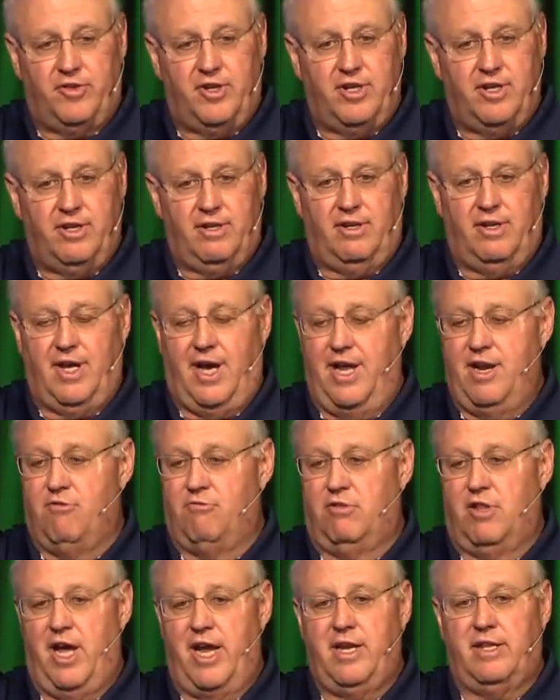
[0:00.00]
did. I
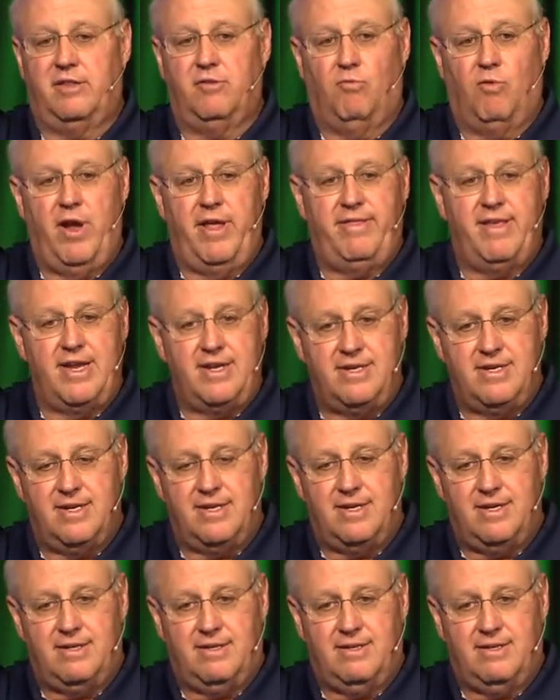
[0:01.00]
don't like the way they did it.